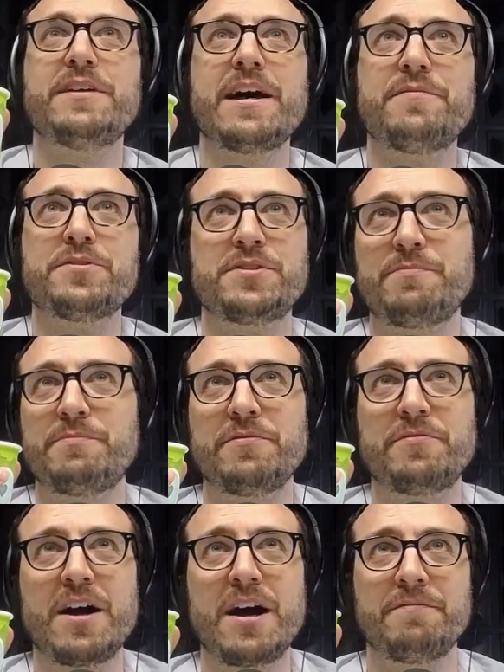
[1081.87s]
have a sip
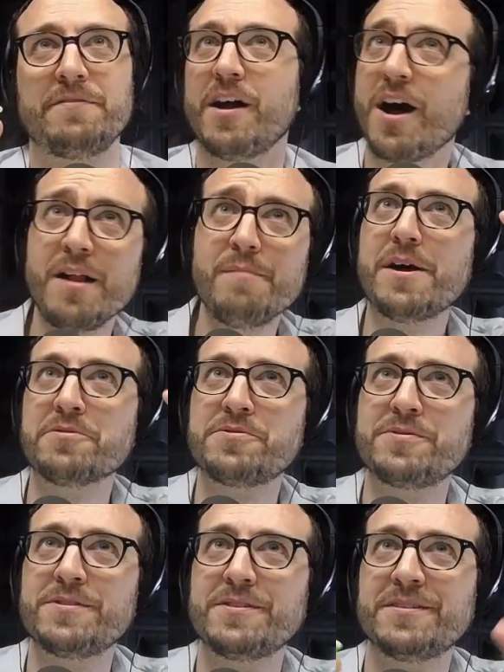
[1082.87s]
of coffee.
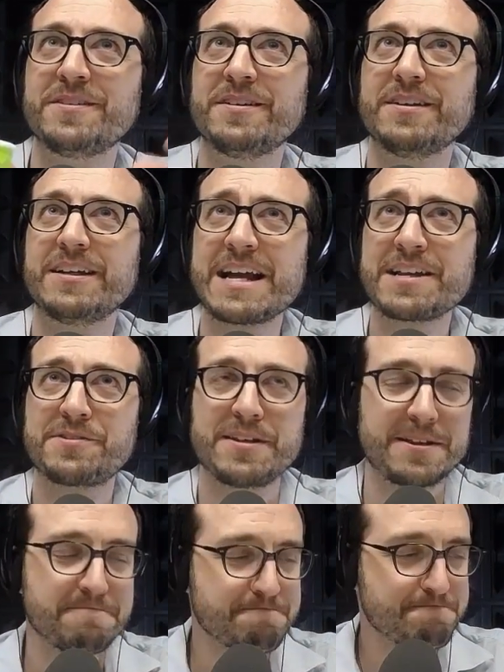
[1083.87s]
Almost. Casi.